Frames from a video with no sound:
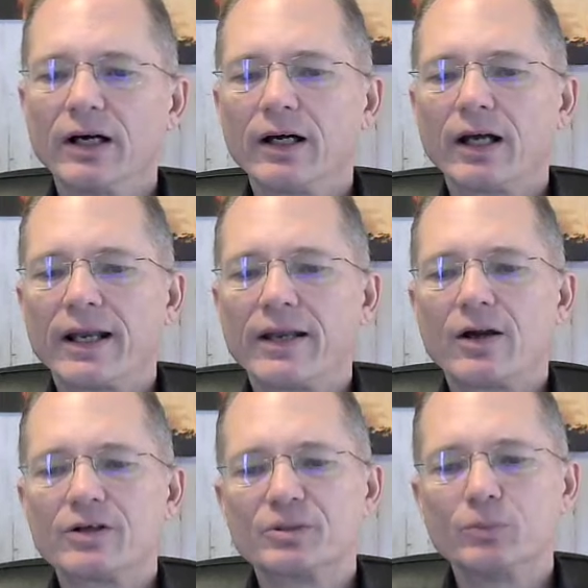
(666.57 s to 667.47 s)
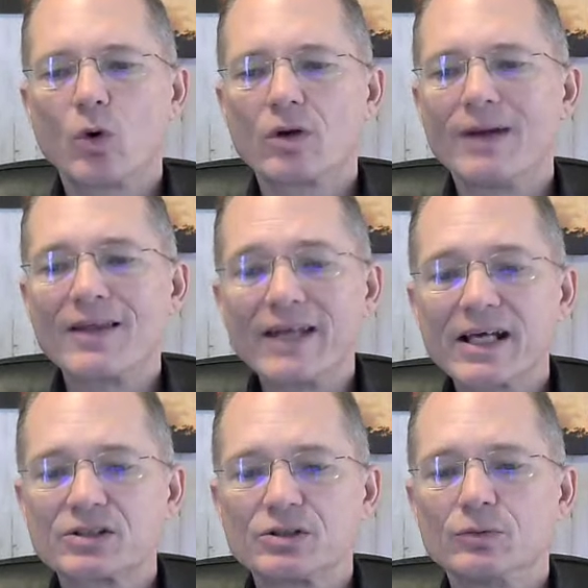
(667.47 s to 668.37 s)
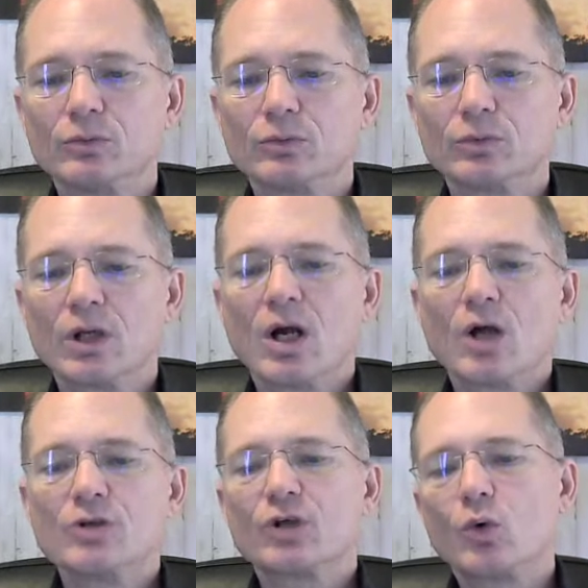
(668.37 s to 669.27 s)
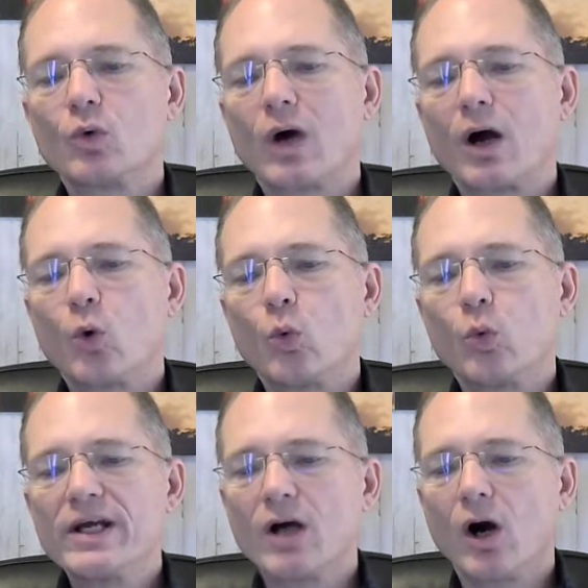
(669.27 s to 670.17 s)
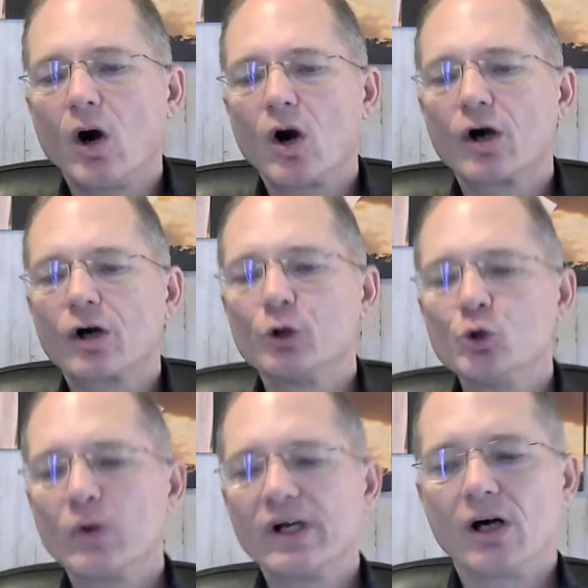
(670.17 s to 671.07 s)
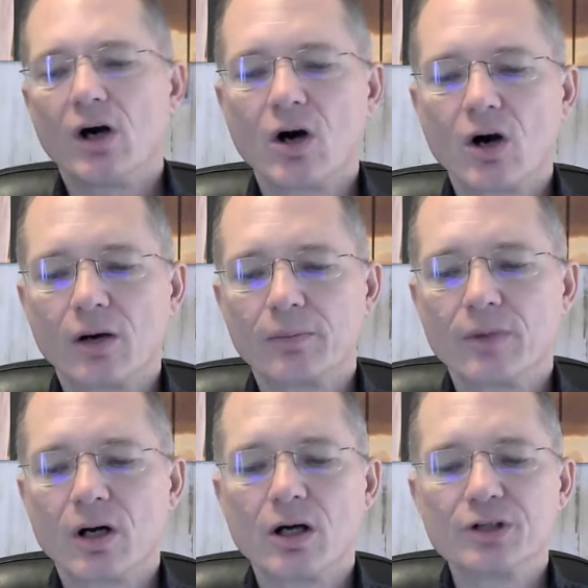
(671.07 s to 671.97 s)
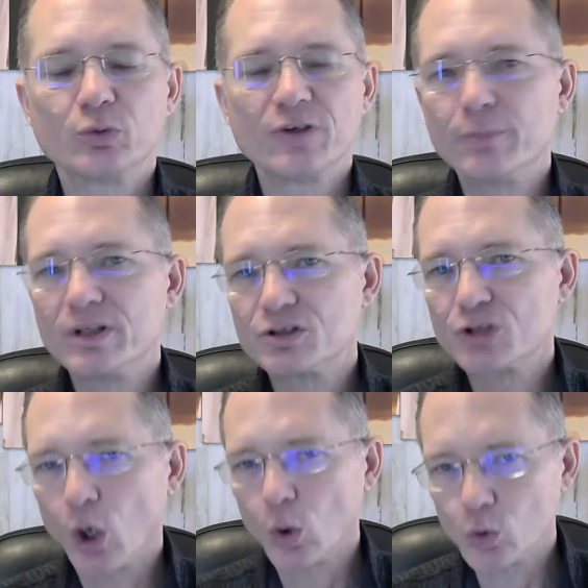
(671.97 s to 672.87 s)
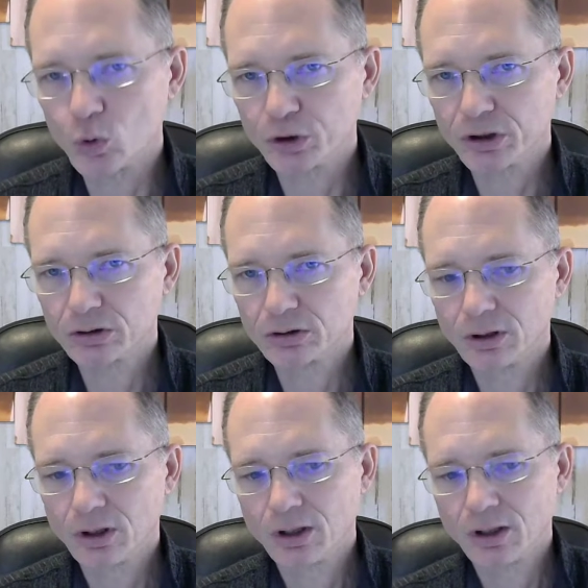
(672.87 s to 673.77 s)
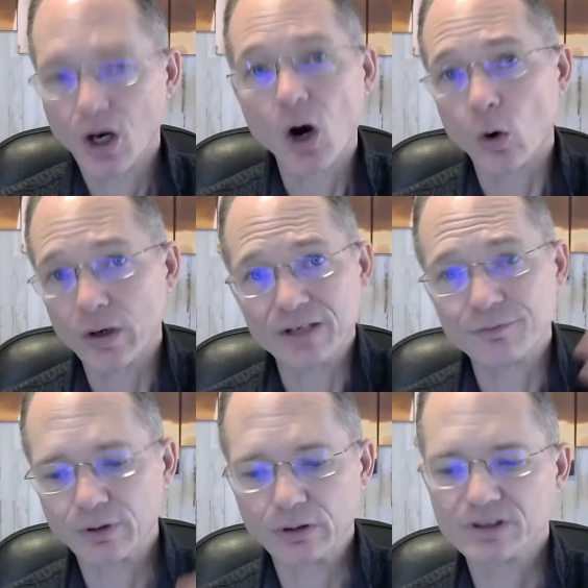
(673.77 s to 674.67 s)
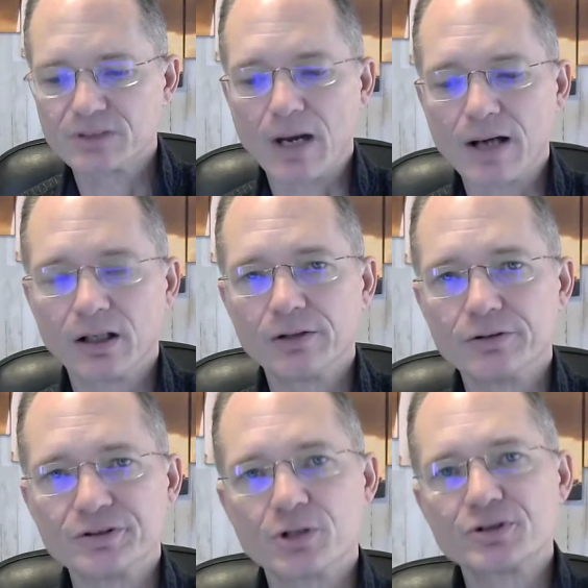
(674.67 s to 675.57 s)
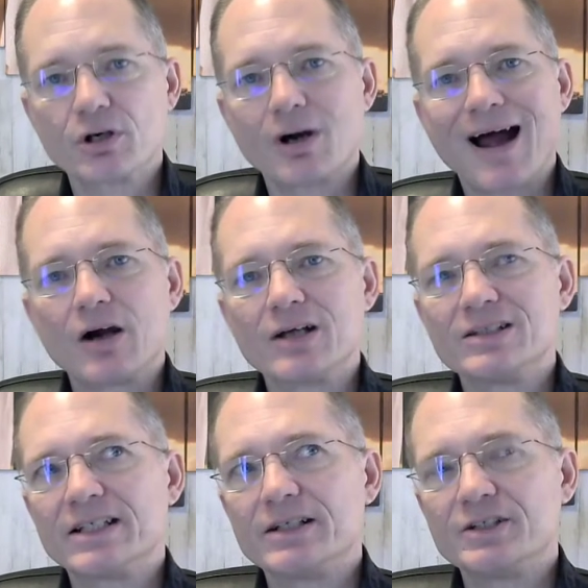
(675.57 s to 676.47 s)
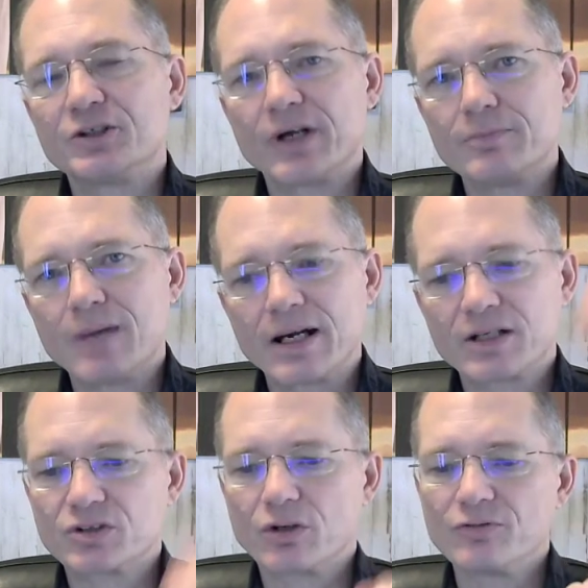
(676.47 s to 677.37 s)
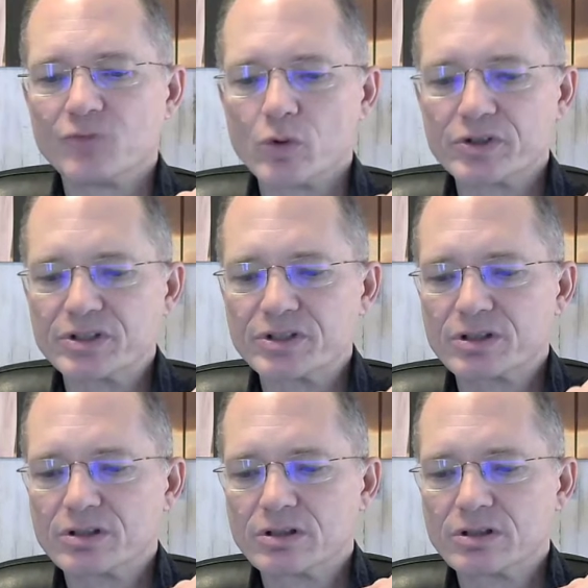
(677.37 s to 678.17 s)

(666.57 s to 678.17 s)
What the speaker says: And they're supported by the next two. So we are who we are because we've been told or influenced by others. Those are our identity created by external forces.